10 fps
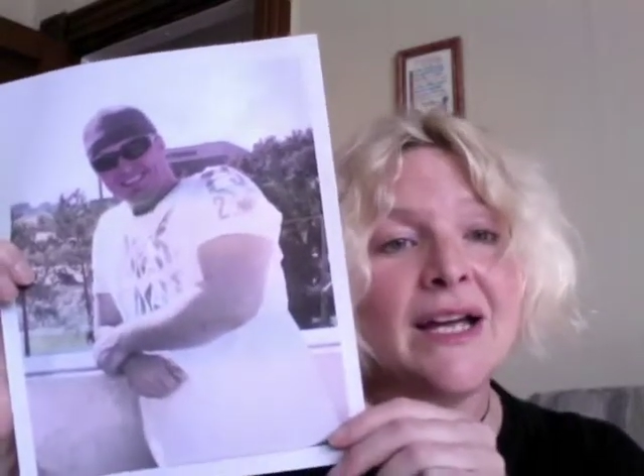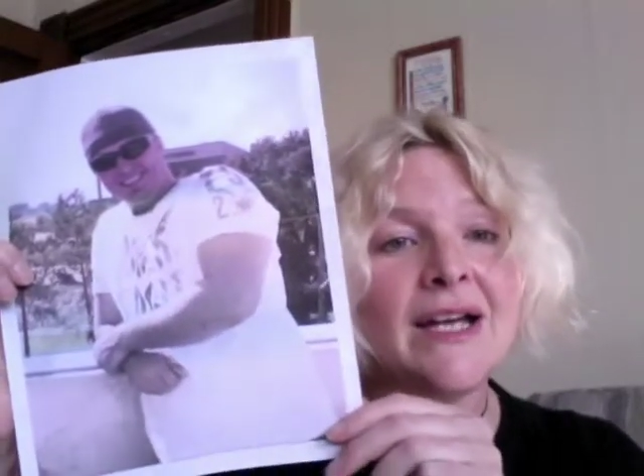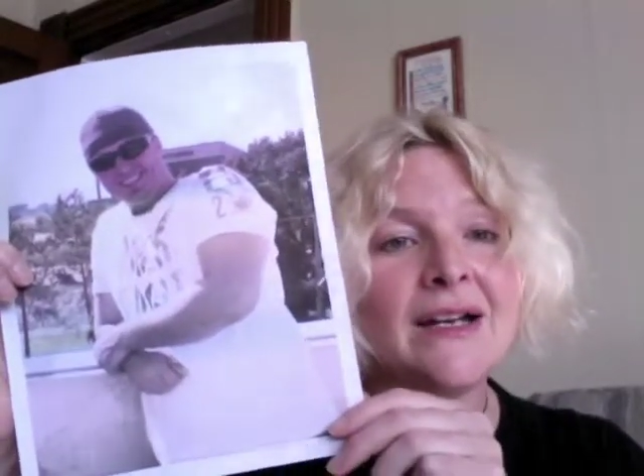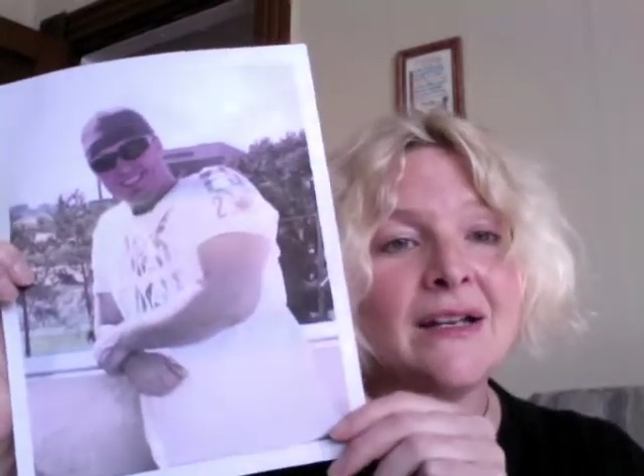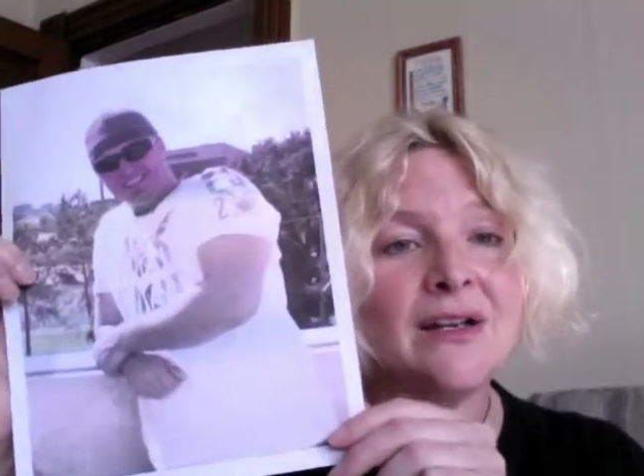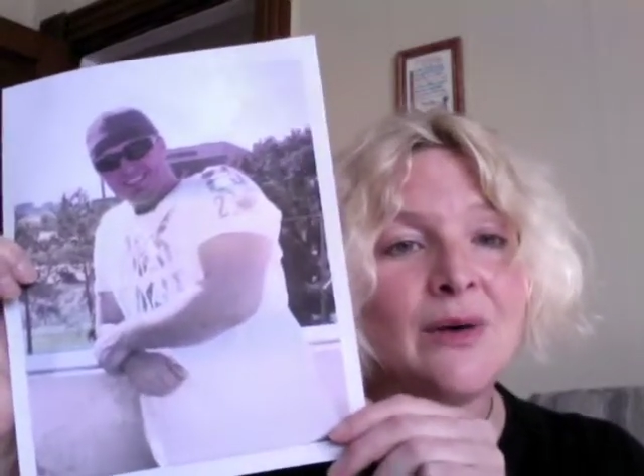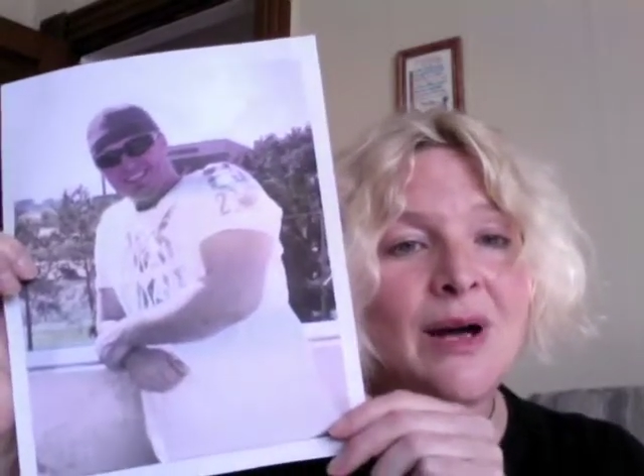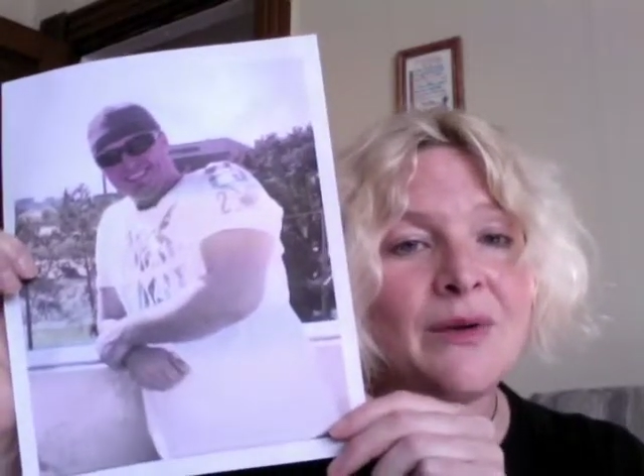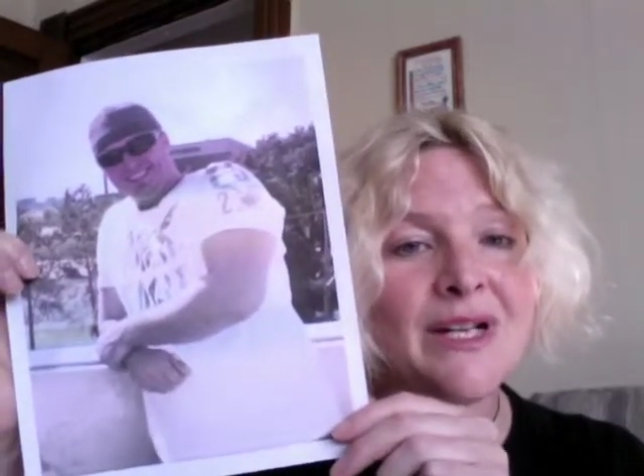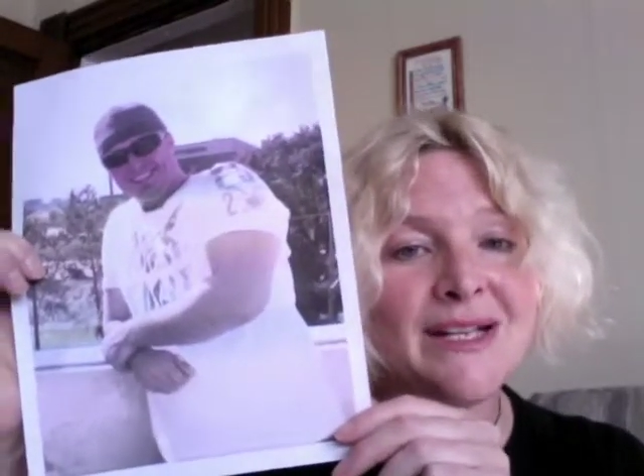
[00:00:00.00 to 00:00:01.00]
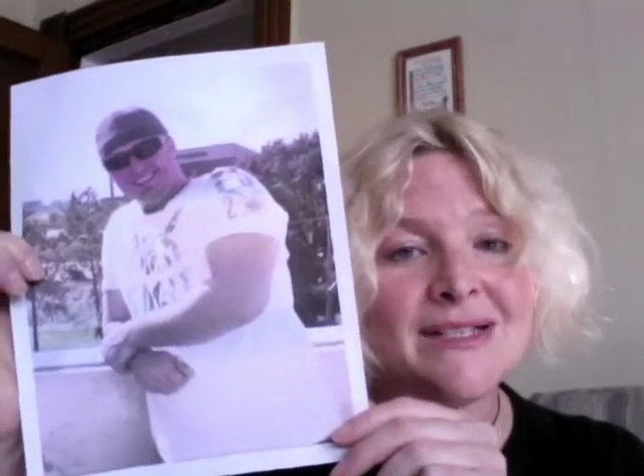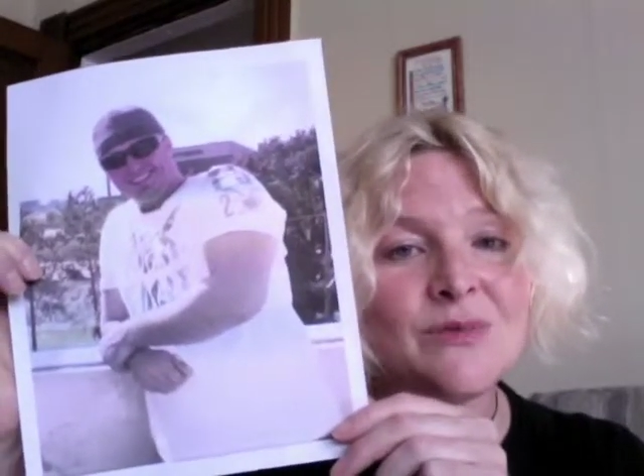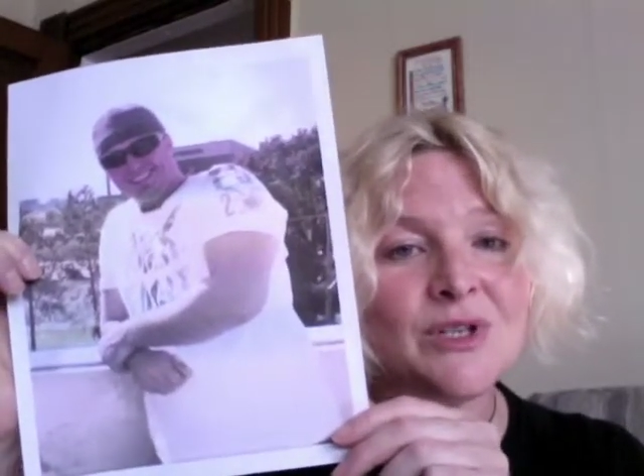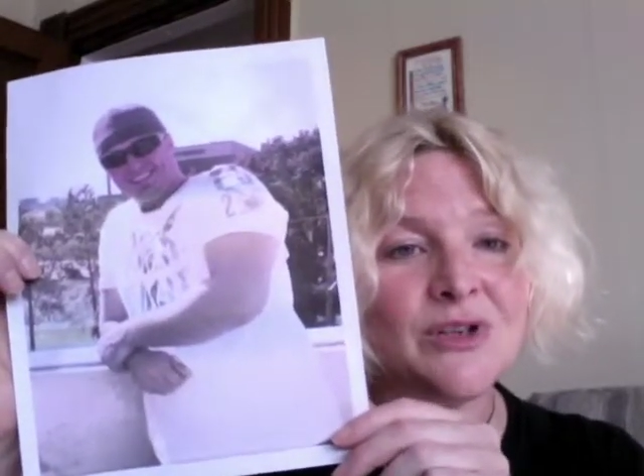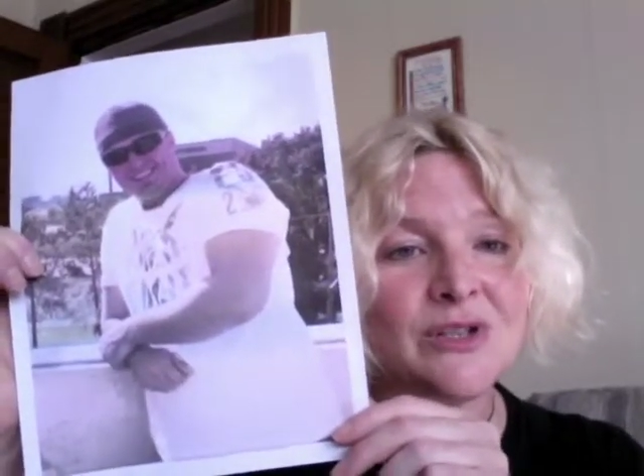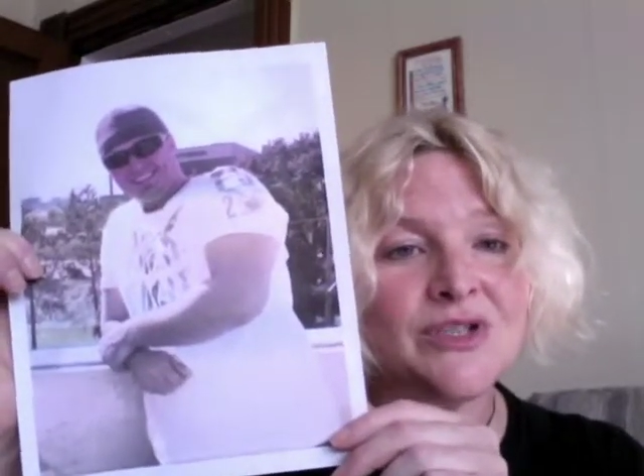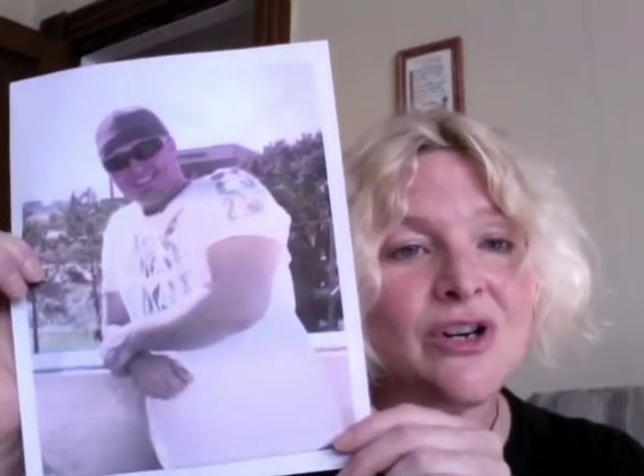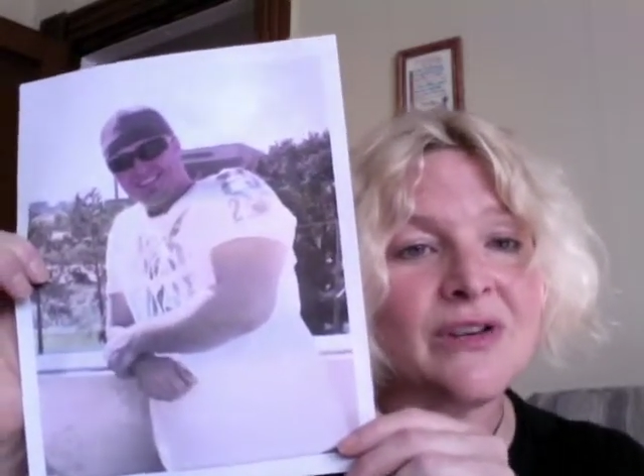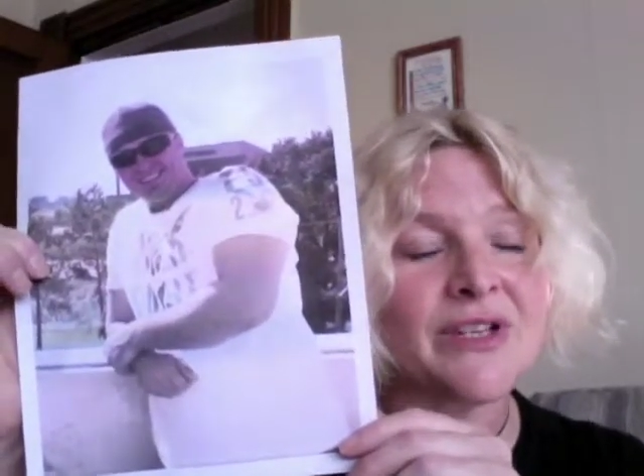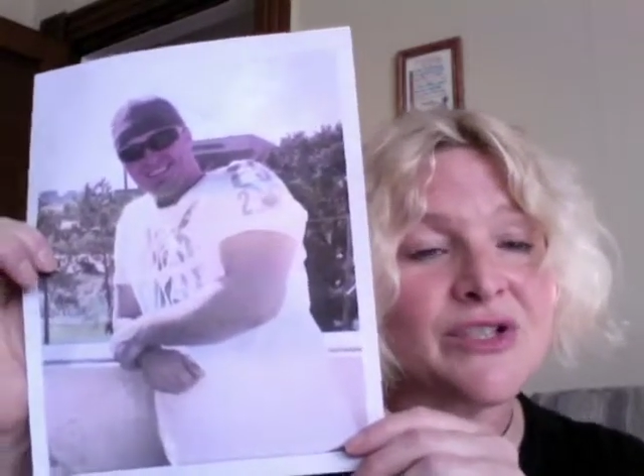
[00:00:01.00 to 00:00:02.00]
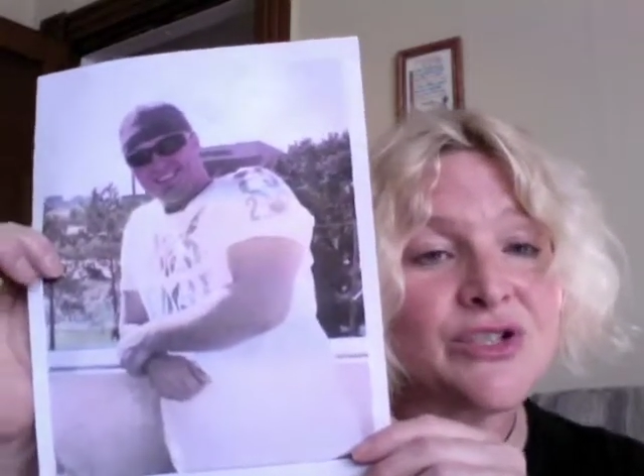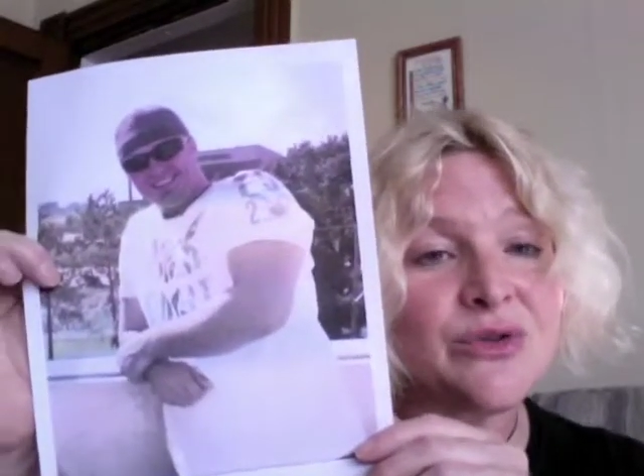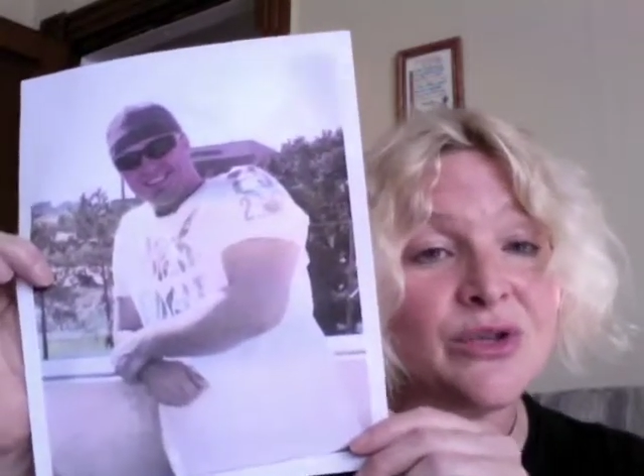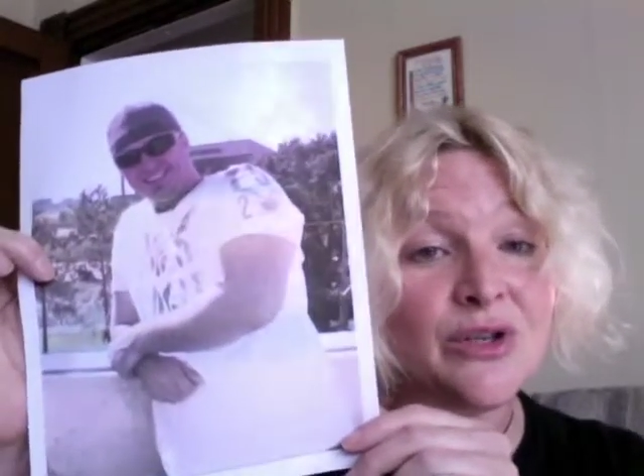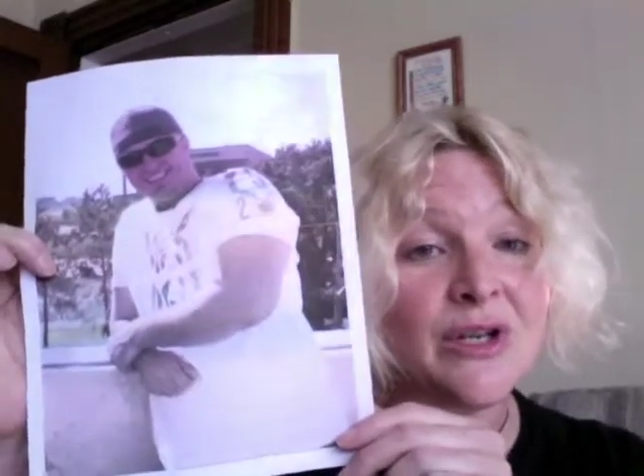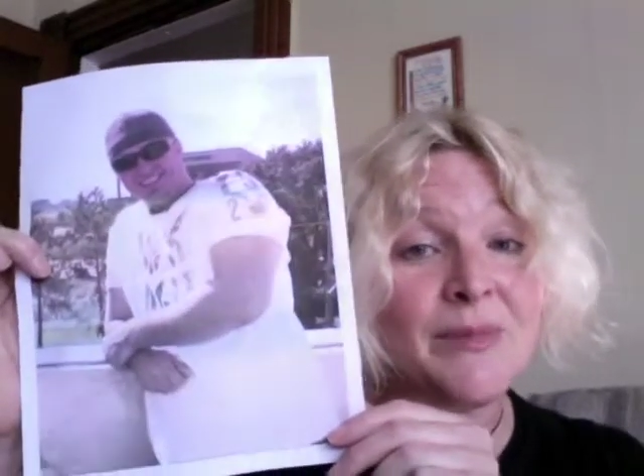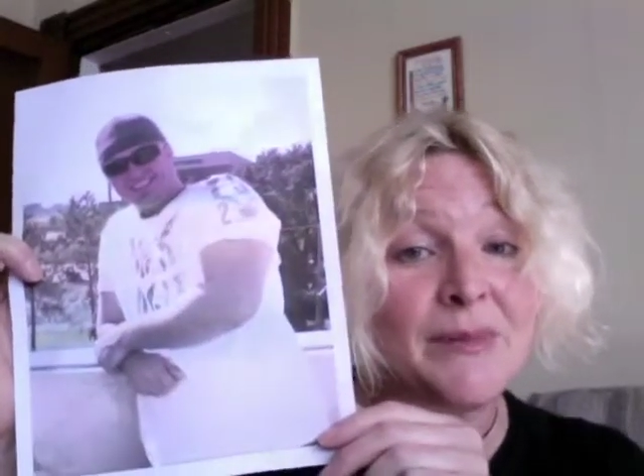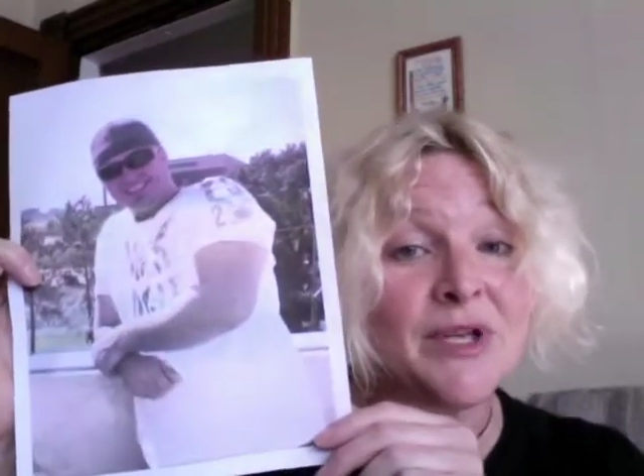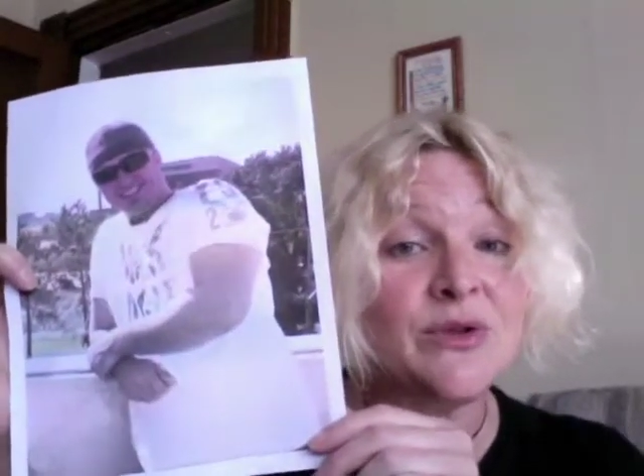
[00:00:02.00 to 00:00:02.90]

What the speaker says: And you know how it is when you're a starving student. You could maybe